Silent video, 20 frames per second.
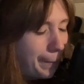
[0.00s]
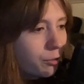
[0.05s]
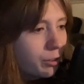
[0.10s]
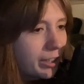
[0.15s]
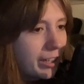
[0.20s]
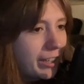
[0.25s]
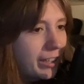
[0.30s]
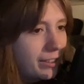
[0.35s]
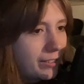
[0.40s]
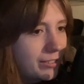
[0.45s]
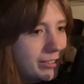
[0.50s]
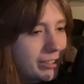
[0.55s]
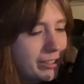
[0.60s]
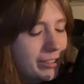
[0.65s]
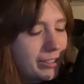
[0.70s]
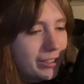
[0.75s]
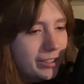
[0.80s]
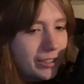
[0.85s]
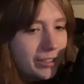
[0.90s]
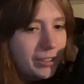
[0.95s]

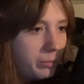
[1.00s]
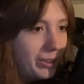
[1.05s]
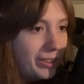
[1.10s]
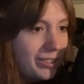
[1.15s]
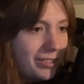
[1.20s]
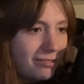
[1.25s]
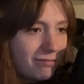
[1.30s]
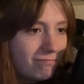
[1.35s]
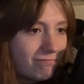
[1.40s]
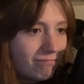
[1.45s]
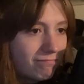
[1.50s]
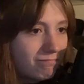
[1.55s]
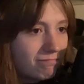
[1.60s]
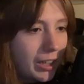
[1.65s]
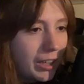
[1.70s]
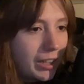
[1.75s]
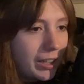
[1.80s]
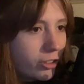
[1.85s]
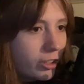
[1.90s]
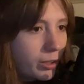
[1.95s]
arrogant woman
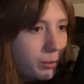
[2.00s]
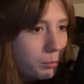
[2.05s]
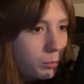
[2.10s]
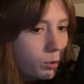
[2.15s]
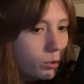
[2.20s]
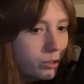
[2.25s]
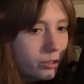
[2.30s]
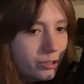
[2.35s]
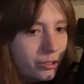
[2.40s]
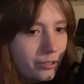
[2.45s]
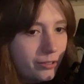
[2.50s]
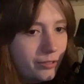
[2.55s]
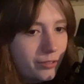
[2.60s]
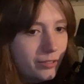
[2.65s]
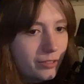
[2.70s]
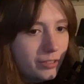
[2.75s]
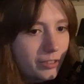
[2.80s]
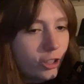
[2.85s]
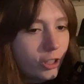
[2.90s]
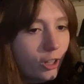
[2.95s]
thinks she immortal.
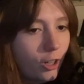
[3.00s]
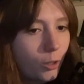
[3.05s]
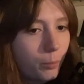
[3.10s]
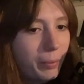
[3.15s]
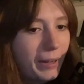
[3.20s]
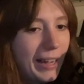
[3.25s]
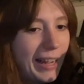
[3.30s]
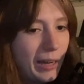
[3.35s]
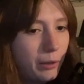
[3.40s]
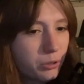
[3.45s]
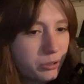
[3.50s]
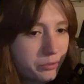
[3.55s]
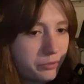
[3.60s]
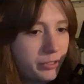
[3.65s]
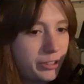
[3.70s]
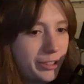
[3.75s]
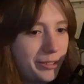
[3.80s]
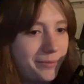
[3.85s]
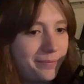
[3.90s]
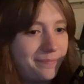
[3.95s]
Thinks she
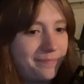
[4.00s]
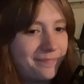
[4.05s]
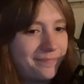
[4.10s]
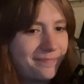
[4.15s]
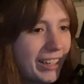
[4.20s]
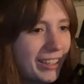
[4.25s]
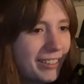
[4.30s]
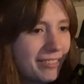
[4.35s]
all-powerful. Oh,